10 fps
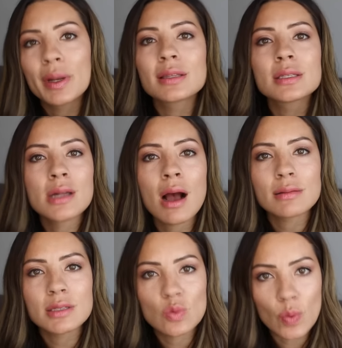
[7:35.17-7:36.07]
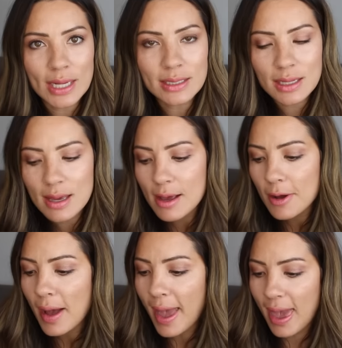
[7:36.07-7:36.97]
but it's not sweet.
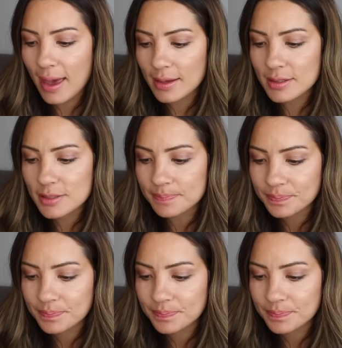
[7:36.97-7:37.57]
And